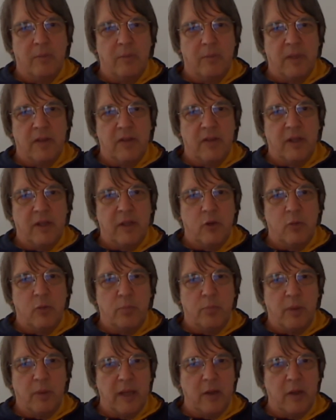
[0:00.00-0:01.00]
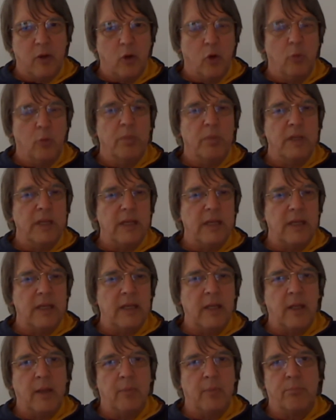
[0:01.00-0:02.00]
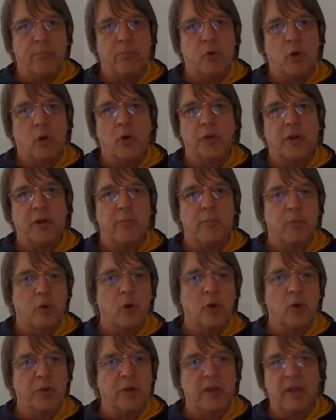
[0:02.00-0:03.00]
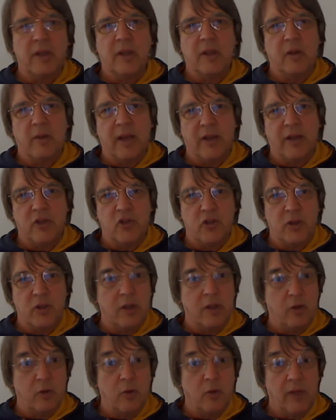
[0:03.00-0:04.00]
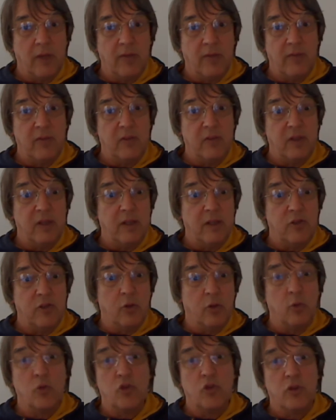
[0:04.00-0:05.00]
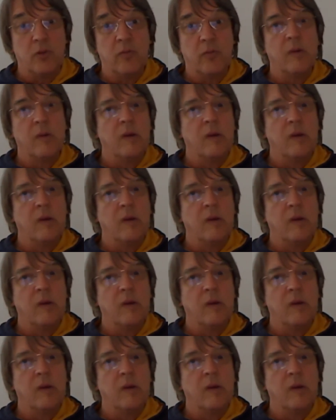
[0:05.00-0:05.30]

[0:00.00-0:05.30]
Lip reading: basically to break open any protein-protein interaction and to have everything in solution.